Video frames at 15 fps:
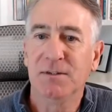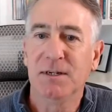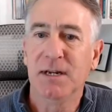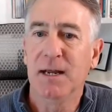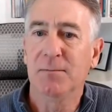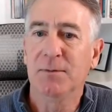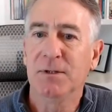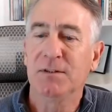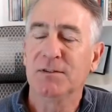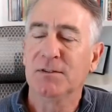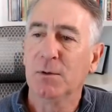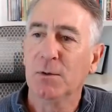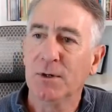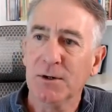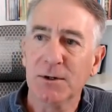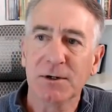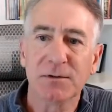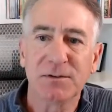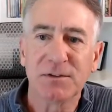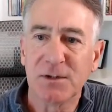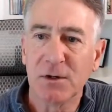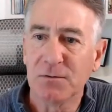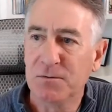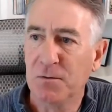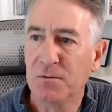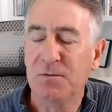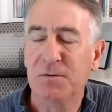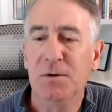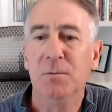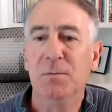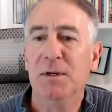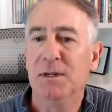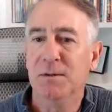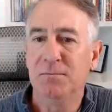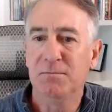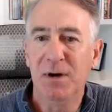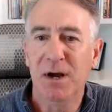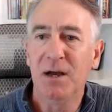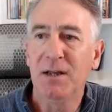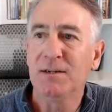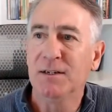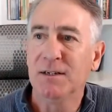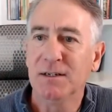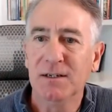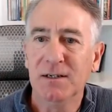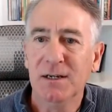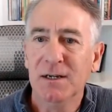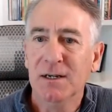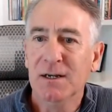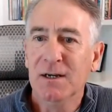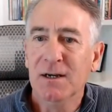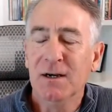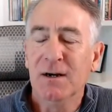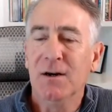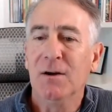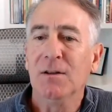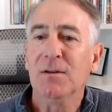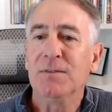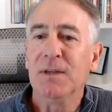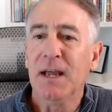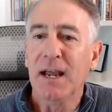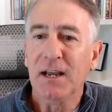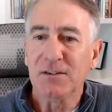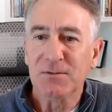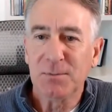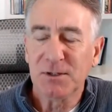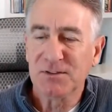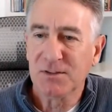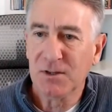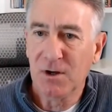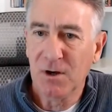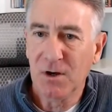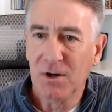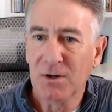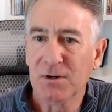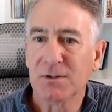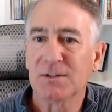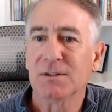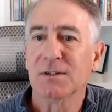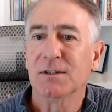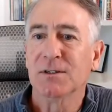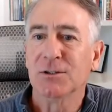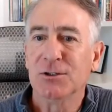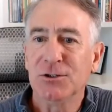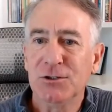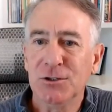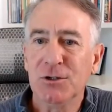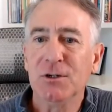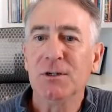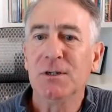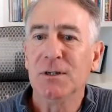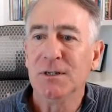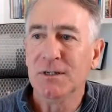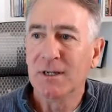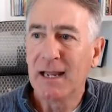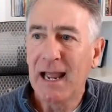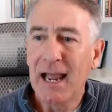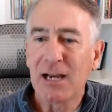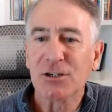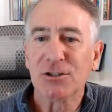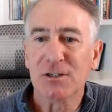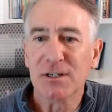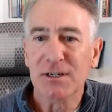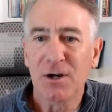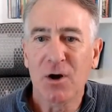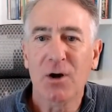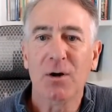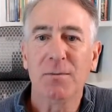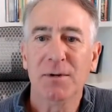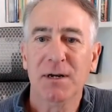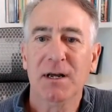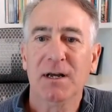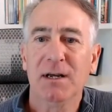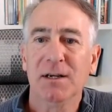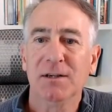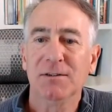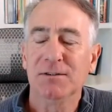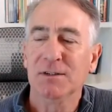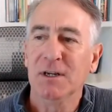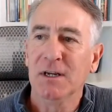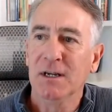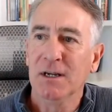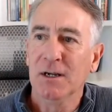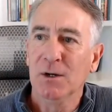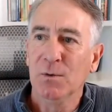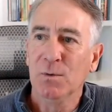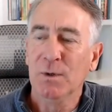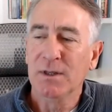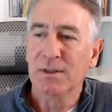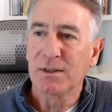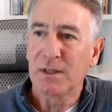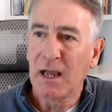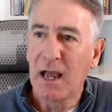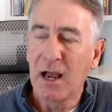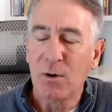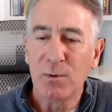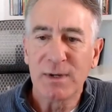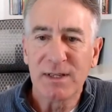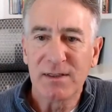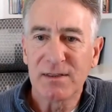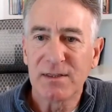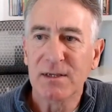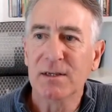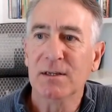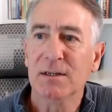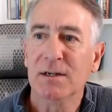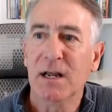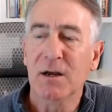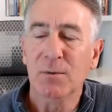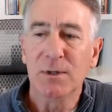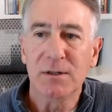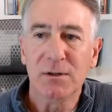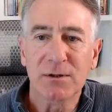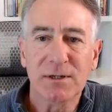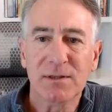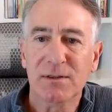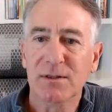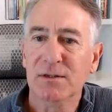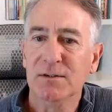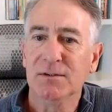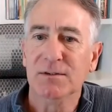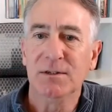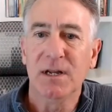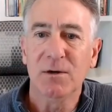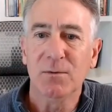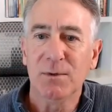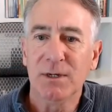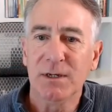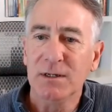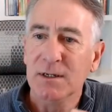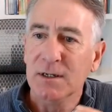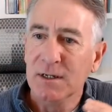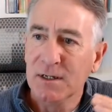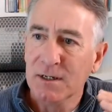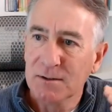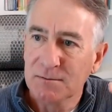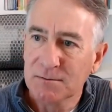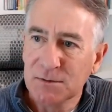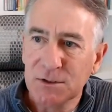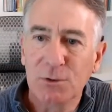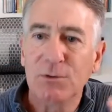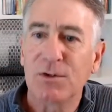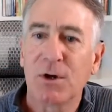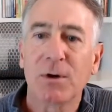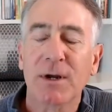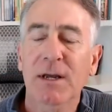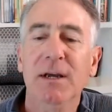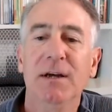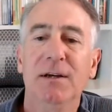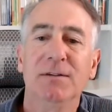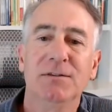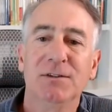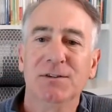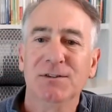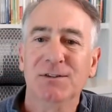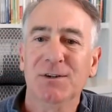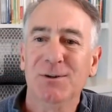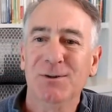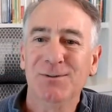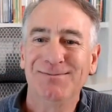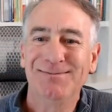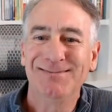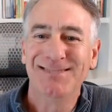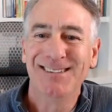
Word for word: and happy. This whole area of self-fulfillment and bonding, all of the aspects of the heart should actually harmonize with how we think and how we look at things and how we use our heads. So,